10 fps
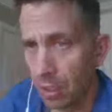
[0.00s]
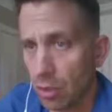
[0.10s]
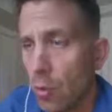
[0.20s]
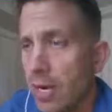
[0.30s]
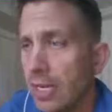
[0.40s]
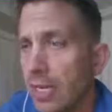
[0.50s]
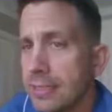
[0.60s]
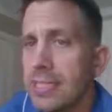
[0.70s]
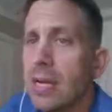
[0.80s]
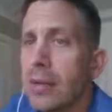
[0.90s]
the one I like
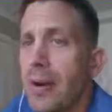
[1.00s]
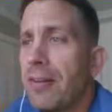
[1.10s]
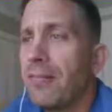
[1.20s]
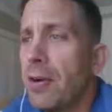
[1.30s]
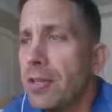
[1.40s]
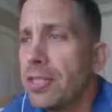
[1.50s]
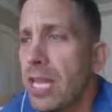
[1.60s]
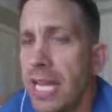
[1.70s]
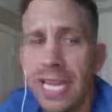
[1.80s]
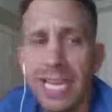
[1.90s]
to talk about first